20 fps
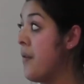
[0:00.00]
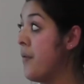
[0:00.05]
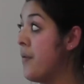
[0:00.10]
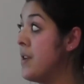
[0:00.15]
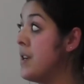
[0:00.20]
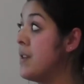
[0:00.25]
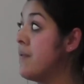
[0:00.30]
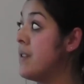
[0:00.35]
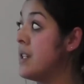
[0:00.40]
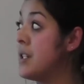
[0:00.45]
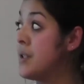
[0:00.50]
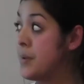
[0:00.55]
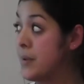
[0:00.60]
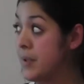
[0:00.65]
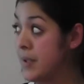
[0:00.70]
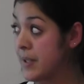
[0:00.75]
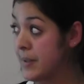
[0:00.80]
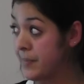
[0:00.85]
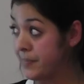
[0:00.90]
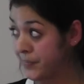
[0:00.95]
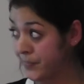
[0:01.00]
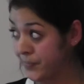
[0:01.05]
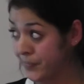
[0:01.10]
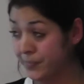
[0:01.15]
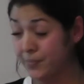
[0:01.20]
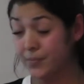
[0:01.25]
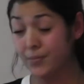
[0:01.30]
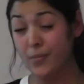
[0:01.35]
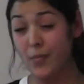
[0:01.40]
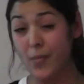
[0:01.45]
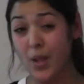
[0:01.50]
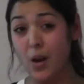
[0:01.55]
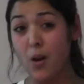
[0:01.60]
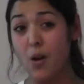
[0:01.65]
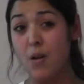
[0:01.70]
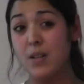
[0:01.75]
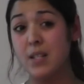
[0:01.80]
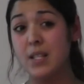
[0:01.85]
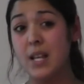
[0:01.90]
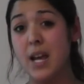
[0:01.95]
for individuals,
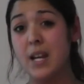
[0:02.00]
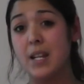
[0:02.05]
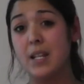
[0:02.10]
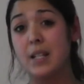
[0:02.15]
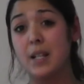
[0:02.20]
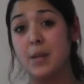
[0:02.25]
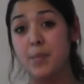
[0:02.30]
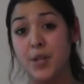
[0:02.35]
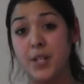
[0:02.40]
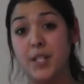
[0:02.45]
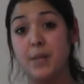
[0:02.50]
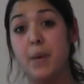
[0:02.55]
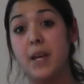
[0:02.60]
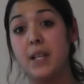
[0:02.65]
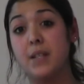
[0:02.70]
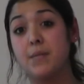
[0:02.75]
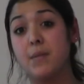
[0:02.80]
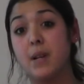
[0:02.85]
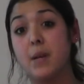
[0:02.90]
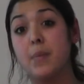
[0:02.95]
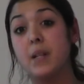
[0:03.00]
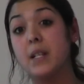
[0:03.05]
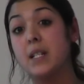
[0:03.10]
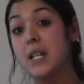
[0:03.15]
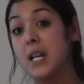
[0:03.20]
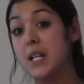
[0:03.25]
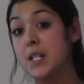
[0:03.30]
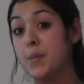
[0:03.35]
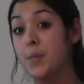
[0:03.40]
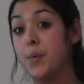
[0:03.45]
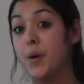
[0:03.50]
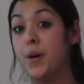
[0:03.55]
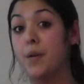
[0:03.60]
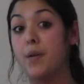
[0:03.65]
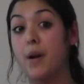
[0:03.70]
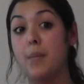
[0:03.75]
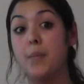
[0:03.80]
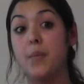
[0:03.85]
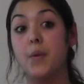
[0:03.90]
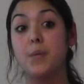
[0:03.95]
alongside a community-based rehabilitation
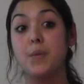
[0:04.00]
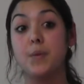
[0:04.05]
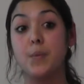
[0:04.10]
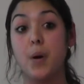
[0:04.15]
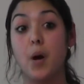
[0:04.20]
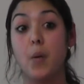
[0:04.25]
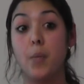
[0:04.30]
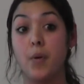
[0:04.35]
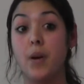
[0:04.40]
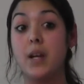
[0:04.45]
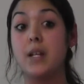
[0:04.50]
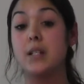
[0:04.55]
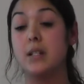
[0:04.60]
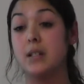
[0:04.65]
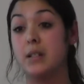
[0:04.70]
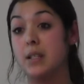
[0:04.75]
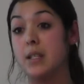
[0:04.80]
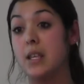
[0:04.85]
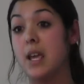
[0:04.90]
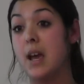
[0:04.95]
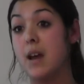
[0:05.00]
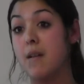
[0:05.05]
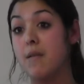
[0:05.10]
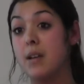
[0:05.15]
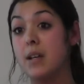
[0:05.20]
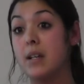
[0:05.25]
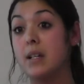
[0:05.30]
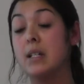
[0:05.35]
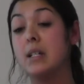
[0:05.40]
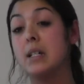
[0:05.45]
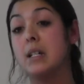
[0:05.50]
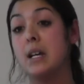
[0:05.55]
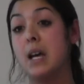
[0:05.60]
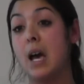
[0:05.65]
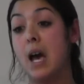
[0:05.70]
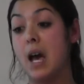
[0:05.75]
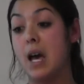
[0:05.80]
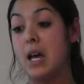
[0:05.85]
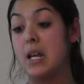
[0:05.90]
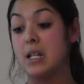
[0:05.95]
program that was operational in the area
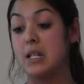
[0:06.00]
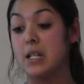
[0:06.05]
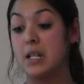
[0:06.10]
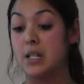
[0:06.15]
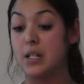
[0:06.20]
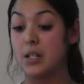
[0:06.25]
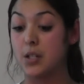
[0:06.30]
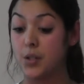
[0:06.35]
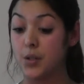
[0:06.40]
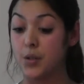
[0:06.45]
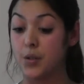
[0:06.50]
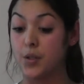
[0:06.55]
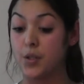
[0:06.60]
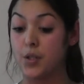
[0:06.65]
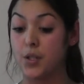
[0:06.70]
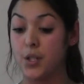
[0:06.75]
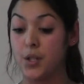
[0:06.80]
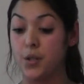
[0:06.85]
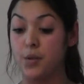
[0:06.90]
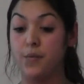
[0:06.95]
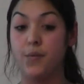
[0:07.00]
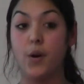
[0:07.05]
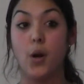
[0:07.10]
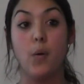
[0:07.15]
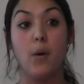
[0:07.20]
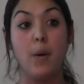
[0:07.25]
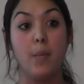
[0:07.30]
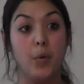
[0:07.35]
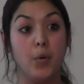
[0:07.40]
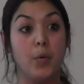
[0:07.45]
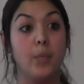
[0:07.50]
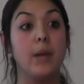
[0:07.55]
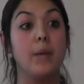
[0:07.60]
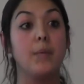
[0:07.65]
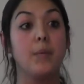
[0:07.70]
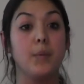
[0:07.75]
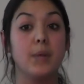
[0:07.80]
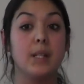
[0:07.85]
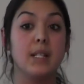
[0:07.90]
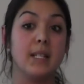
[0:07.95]
and undertook to follow up all
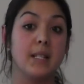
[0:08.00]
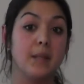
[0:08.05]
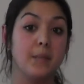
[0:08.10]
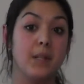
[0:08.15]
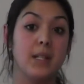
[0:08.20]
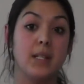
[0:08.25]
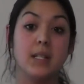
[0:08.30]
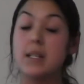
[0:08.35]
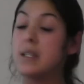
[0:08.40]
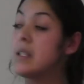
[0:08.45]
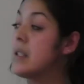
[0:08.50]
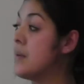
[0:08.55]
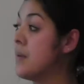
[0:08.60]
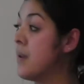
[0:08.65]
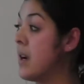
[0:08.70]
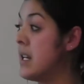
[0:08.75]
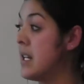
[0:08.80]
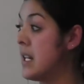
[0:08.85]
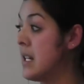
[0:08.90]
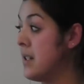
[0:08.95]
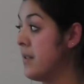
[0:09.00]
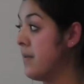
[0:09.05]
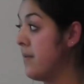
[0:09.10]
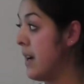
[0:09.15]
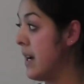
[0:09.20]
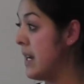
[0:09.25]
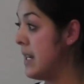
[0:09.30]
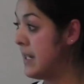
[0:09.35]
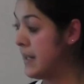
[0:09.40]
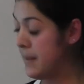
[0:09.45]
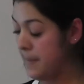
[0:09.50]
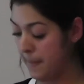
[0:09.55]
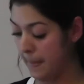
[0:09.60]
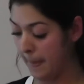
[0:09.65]
people with disabilities that were identified.